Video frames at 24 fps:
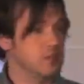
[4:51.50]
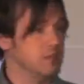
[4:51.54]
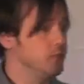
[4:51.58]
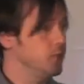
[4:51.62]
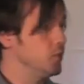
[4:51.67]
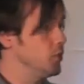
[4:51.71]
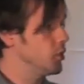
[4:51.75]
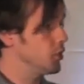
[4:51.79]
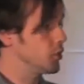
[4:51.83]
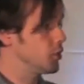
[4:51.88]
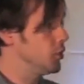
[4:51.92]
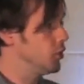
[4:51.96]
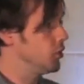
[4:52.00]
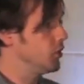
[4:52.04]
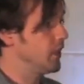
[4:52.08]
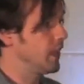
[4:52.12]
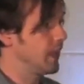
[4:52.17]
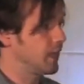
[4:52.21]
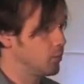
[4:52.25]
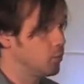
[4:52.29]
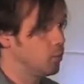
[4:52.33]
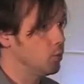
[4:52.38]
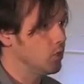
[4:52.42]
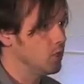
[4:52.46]
of who a
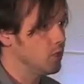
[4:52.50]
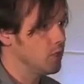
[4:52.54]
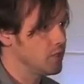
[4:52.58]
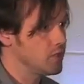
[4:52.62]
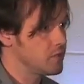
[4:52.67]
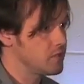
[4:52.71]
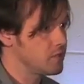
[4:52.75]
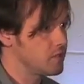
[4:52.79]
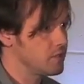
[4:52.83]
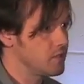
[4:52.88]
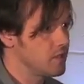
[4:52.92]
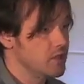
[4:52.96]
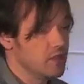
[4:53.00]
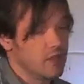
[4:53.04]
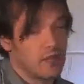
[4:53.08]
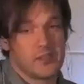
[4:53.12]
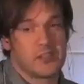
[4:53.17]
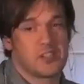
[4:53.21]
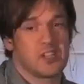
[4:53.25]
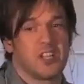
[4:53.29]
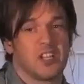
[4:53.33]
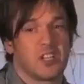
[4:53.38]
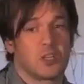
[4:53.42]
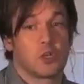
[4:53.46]
kulak was,
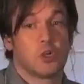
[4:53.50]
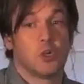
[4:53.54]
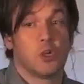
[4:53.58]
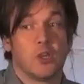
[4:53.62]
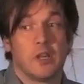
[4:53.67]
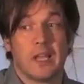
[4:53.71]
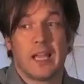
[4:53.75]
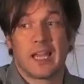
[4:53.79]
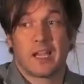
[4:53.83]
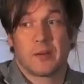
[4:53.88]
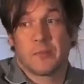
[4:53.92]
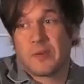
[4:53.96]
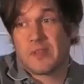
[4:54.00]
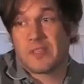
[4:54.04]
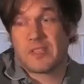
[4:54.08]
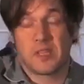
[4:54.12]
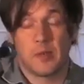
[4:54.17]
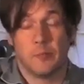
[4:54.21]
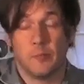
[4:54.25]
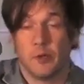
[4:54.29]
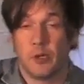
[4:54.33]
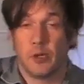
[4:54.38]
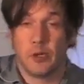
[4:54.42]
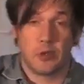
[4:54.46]
until a kulak was
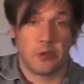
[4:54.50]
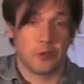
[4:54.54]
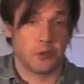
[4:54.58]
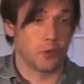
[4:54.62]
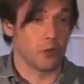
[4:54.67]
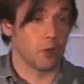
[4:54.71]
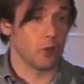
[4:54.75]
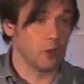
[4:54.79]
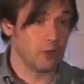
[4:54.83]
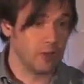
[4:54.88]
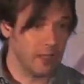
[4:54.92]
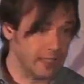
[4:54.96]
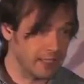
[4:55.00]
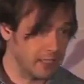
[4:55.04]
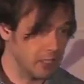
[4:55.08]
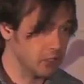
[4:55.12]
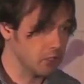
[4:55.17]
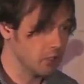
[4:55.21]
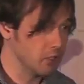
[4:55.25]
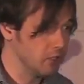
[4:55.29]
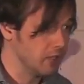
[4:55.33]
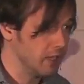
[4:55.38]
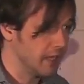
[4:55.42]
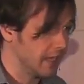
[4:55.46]
someone who thought like
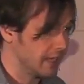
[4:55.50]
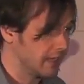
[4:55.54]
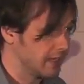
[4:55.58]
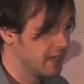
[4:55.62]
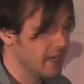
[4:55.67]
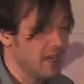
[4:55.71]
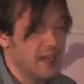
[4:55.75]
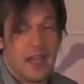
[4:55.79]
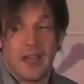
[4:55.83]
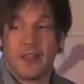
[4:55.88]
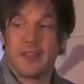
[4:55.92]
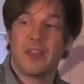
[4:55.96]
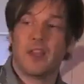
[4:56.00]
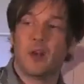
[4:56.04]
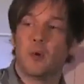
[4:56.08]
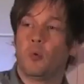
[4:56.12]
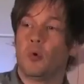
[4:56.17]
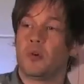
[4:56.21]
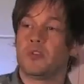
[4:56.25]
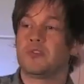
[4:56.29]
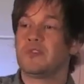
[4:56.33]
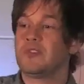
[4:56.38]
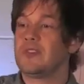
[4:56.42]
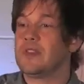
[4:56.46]
a kulak. And then it
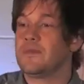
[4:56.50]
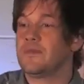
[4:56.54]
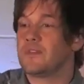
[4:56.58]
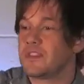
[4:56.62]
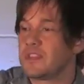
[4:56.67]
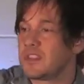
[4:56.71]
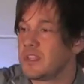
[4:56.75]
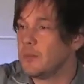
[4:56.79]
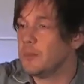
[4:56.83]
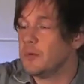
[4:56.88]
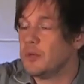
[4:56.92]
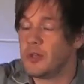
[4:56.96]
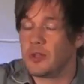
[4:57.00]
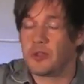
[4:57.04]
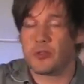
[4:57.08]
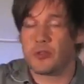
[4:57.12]
wasn't even someone who